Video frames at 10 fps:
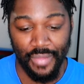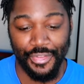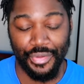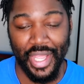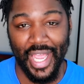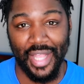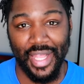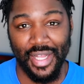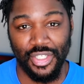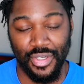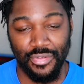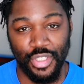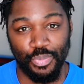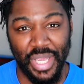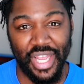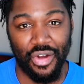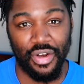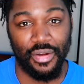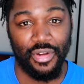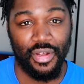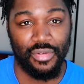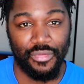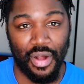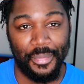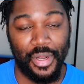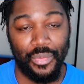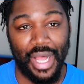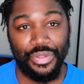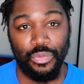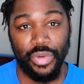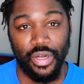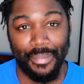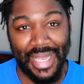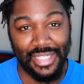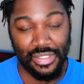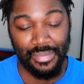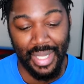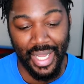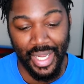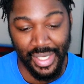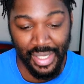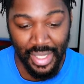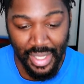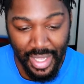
even though they had like a certain spin on it revolving around the real mastermind